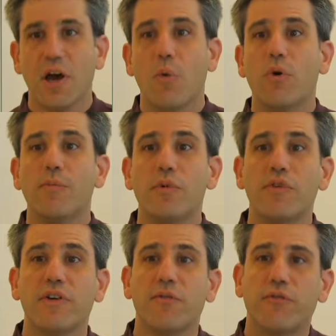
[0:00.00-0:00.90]
we're
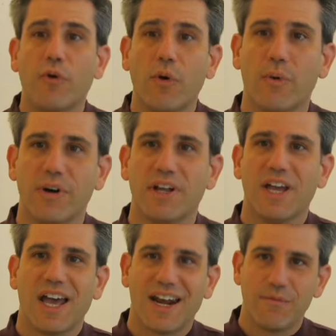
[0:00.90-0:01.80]
moving forward
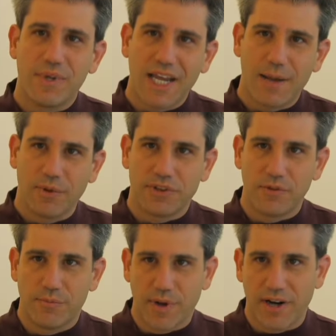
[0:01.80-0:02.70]
and being able to
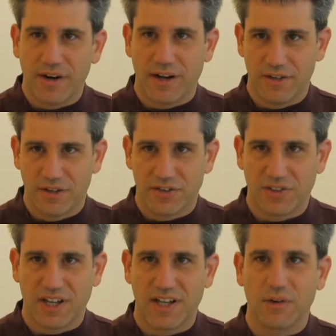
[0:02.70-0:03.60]
better
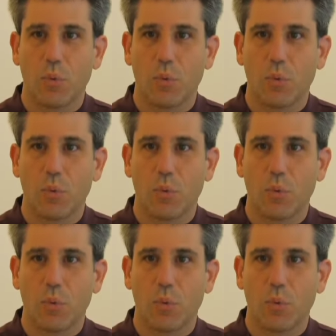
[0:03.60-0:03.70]
understand